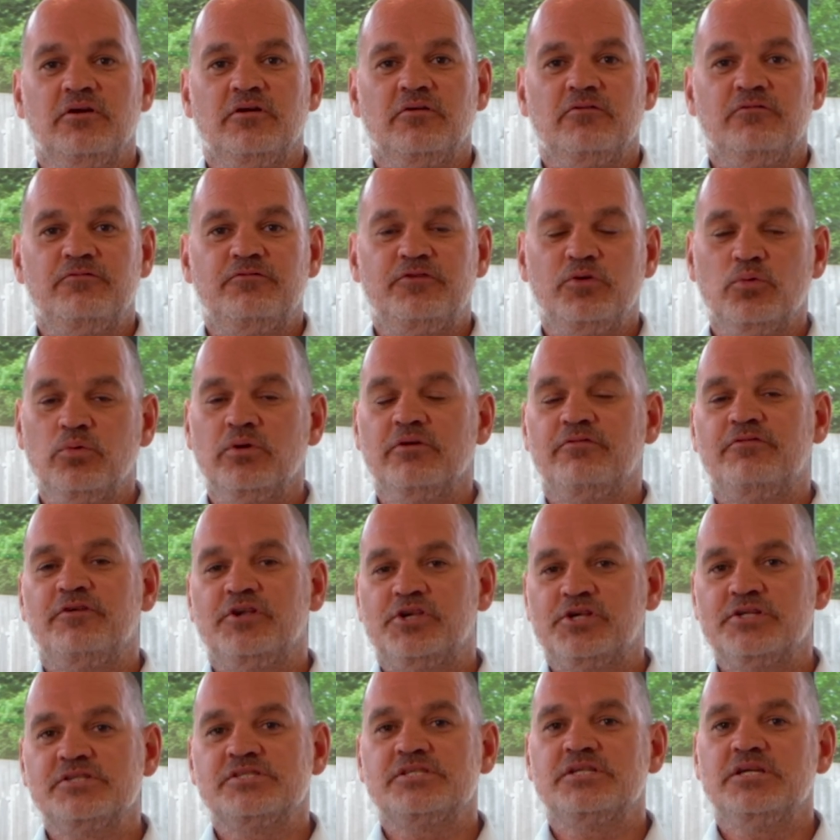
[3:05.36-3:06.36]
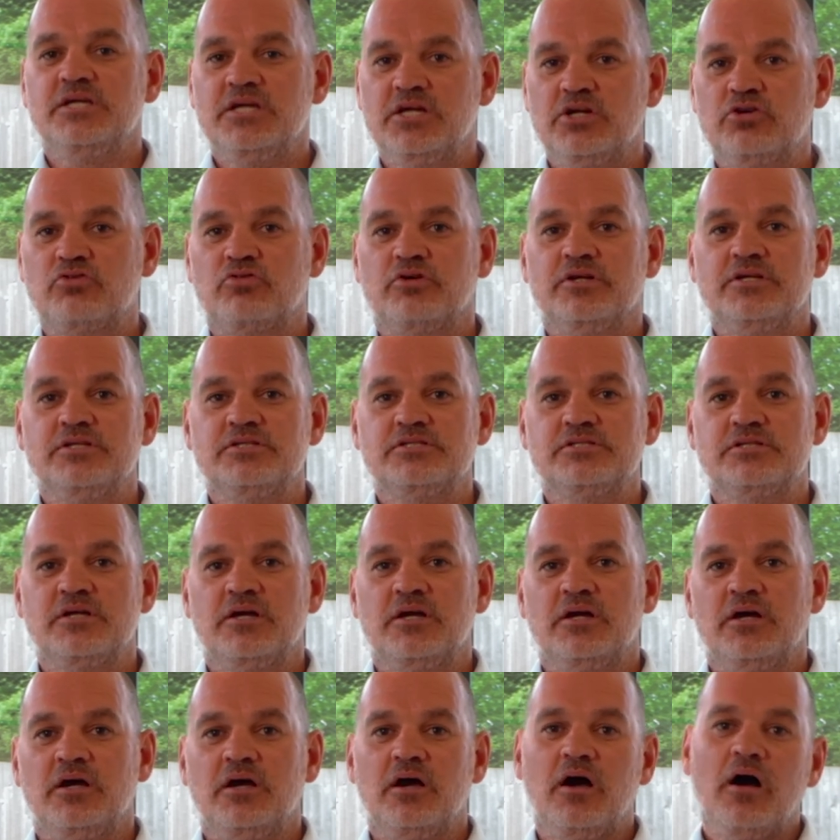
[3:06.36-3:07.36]
fuel efficiency increase.
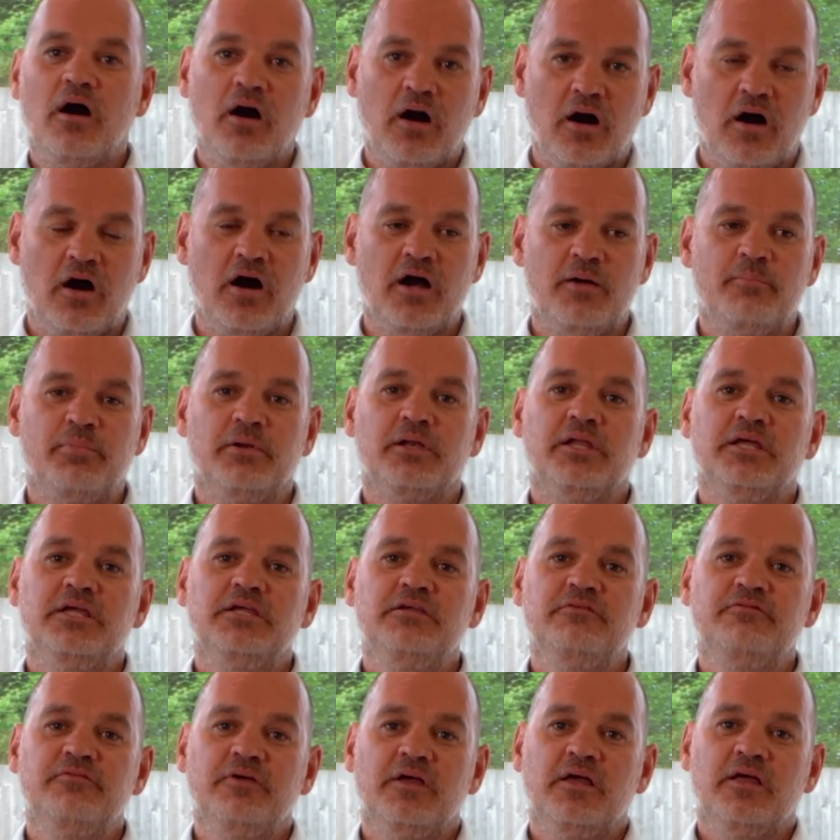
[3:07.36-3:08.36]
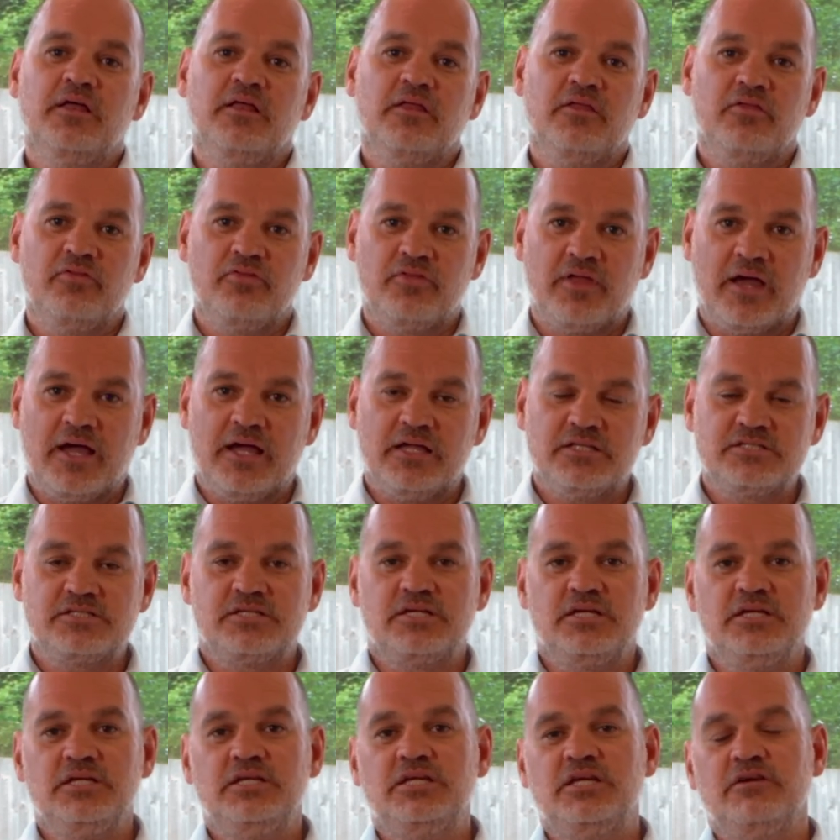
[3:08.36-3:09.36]
I believe that
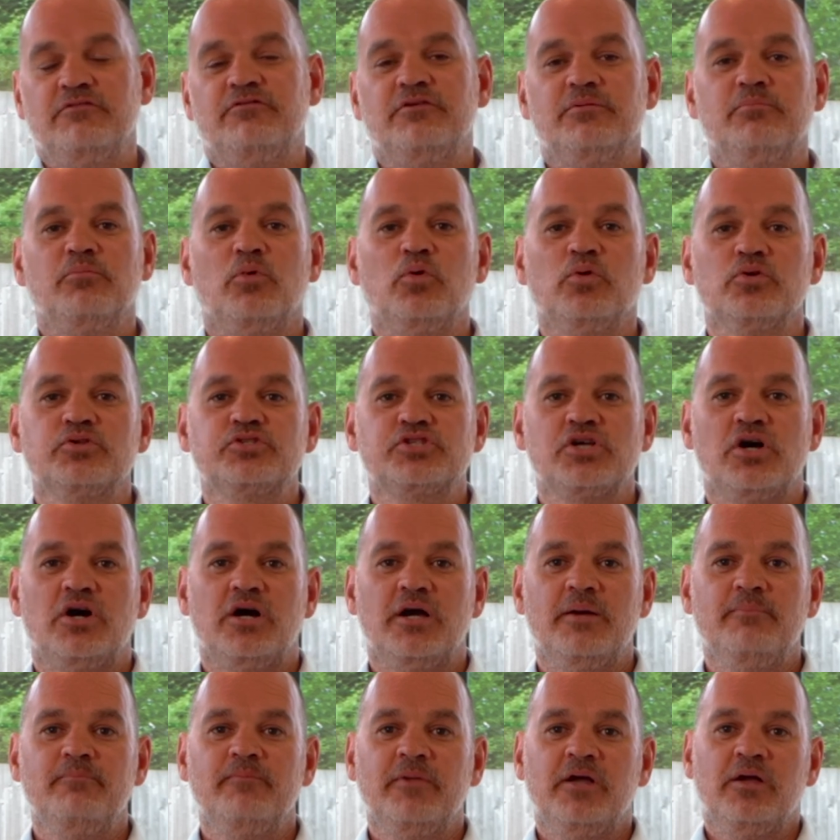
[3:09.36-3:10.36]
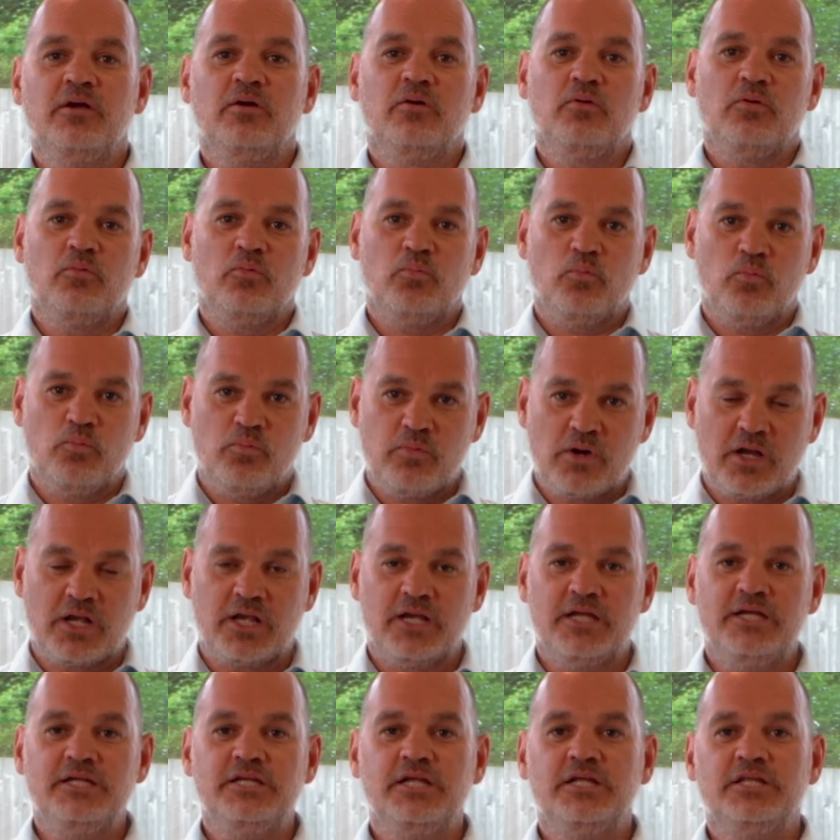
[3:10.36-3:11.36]
given more time,
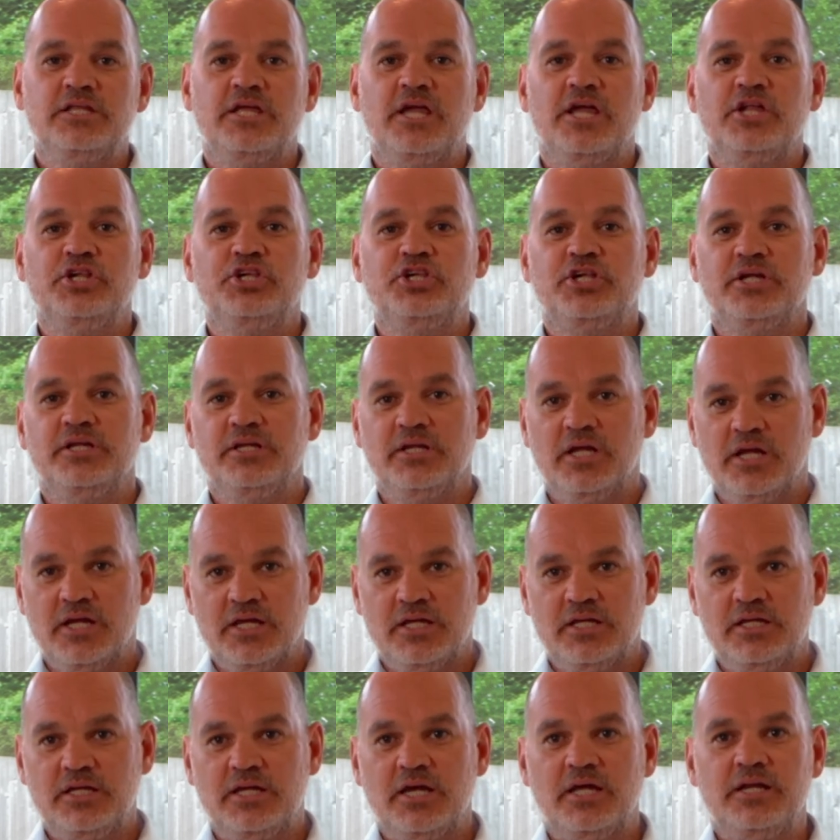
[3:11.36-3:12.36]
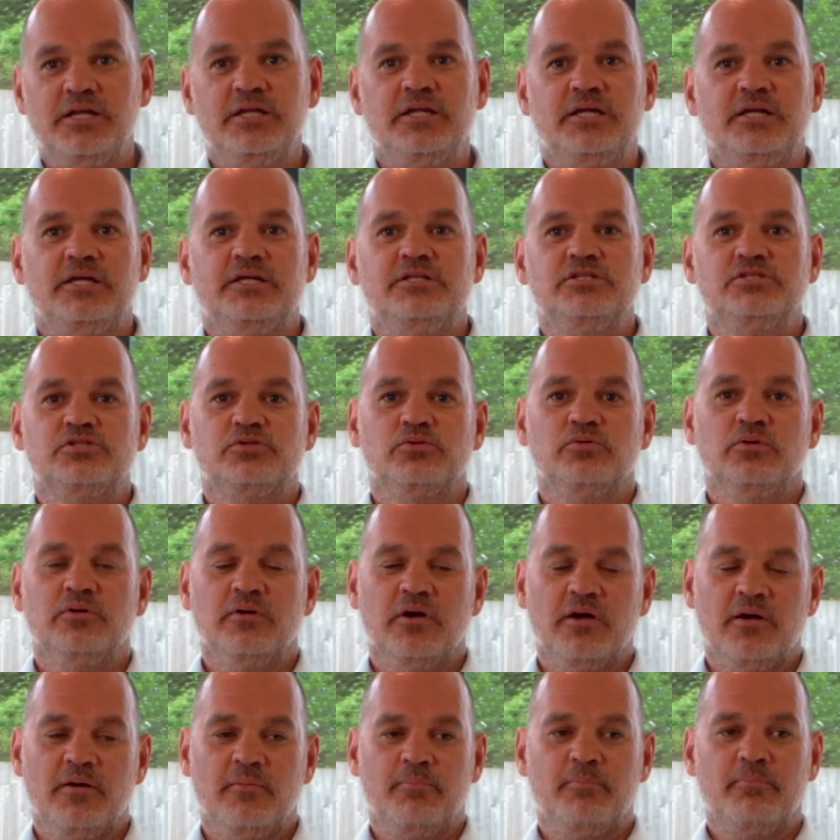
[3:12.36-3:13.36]
cleaning the engine, getting it into
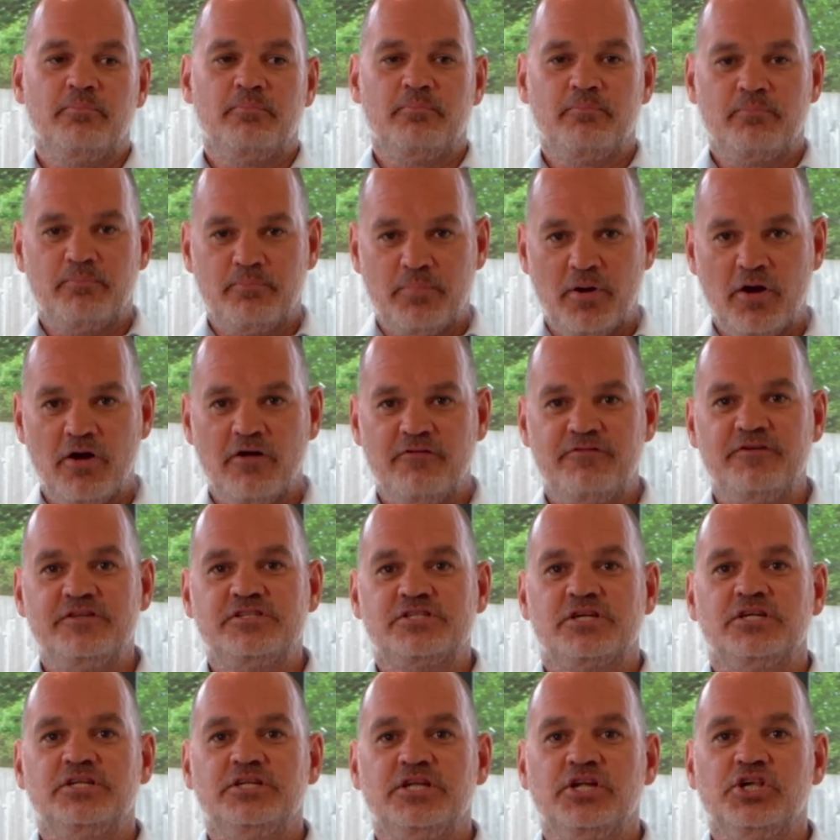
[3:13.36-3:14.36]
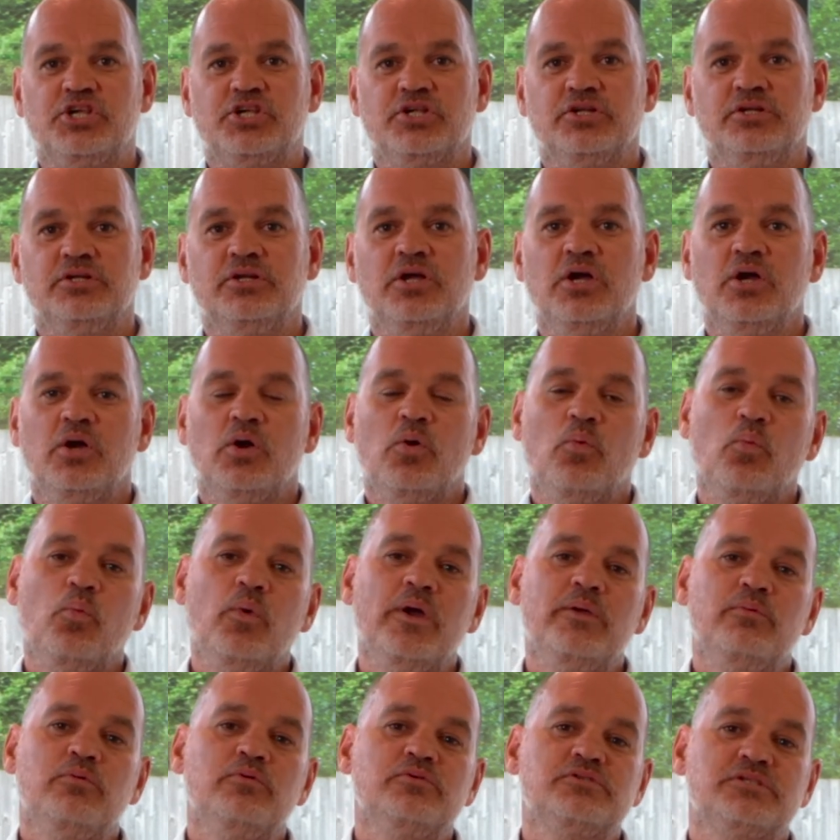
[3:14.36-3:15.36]
a perfect condition,
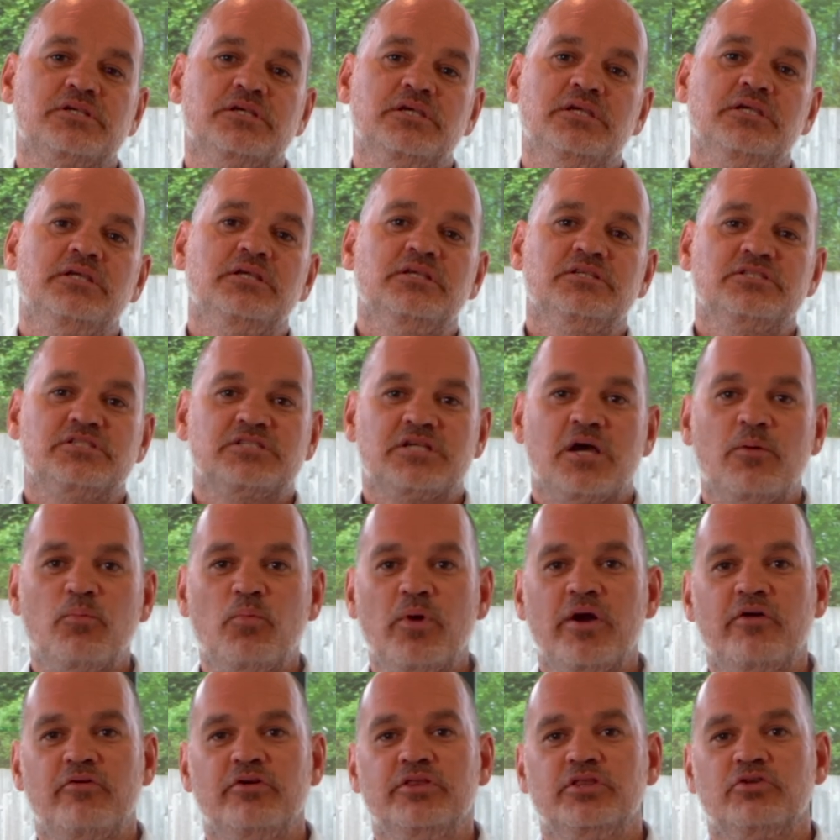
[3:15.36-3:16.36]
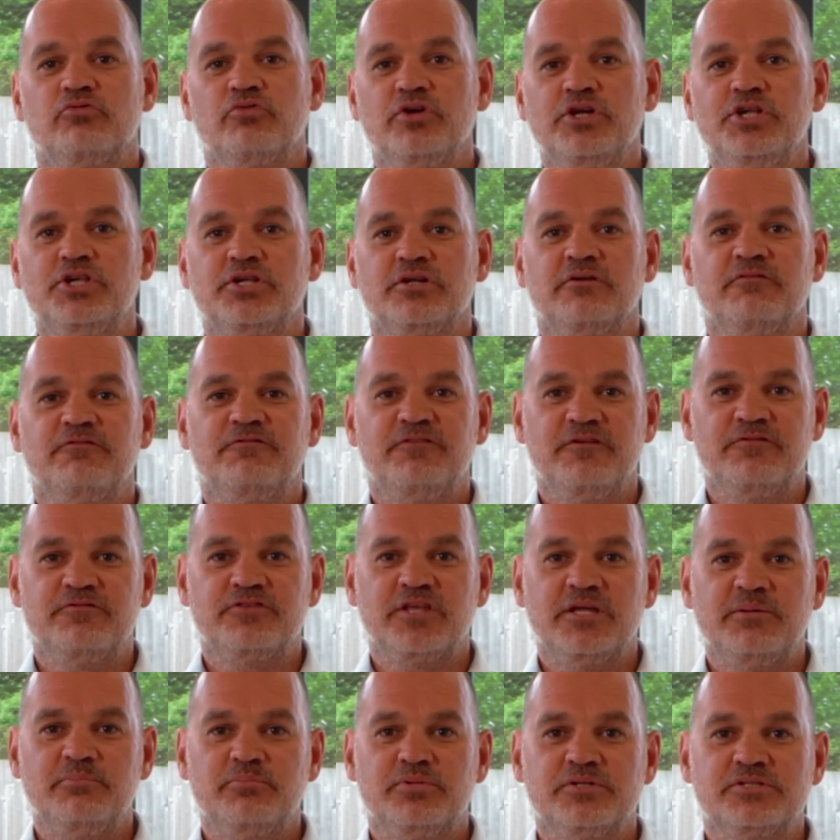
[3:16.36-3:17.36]
we will see somewhere in the region of
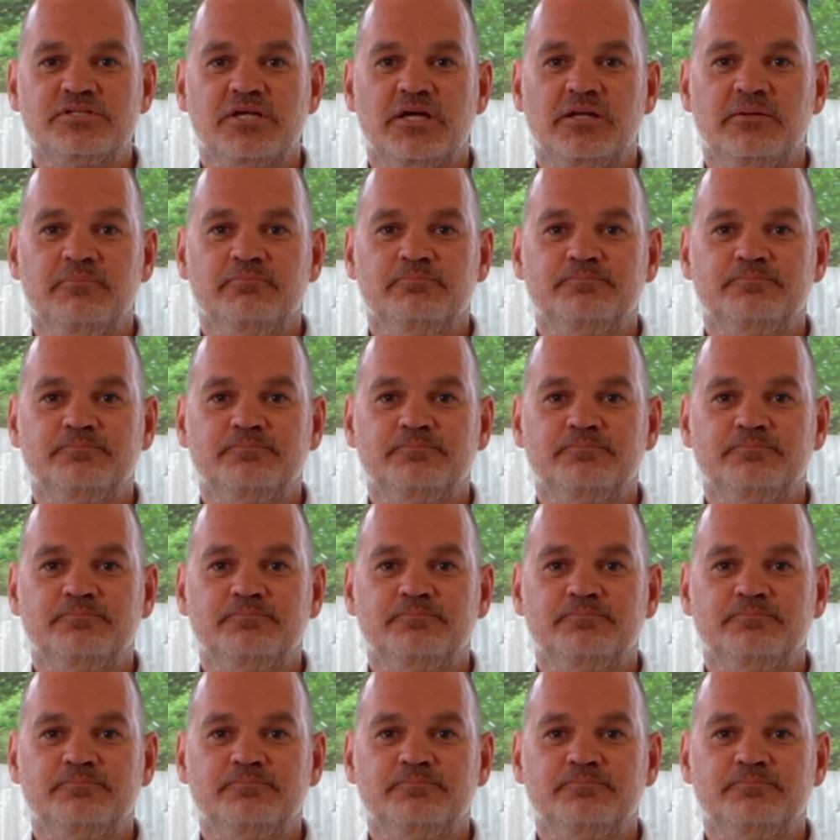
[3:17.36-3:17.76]
15%.